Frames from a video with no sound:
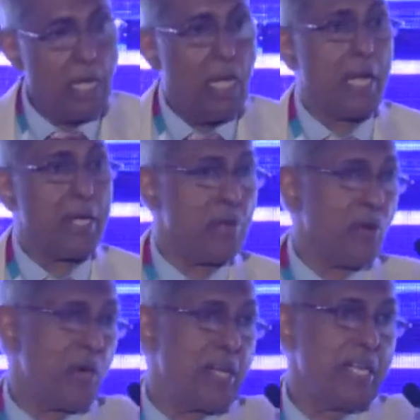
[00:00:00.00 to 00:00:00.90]
and you
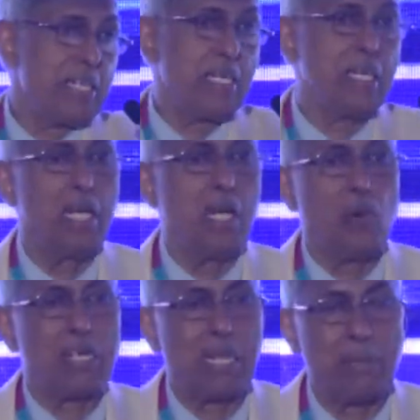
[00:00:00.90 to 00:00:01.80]
already heard what
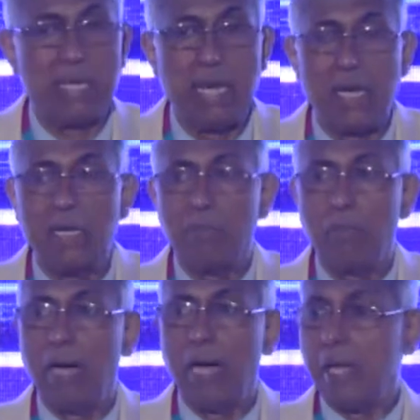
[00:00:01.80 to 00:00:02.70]
can be done
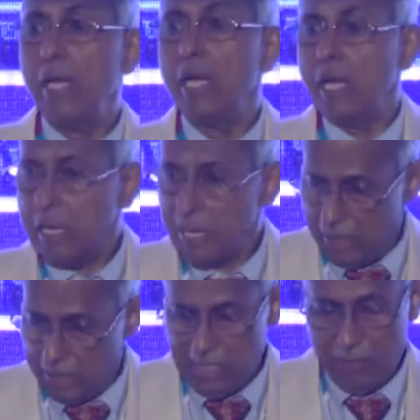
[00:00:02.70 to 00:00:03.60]
by
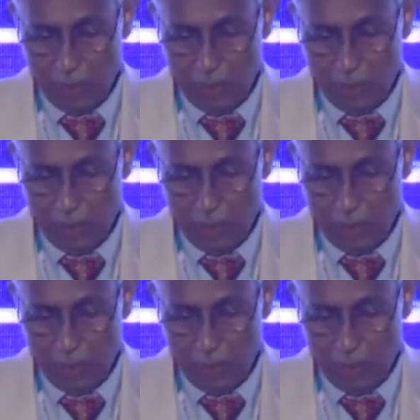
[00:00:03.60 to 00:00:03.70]
interventional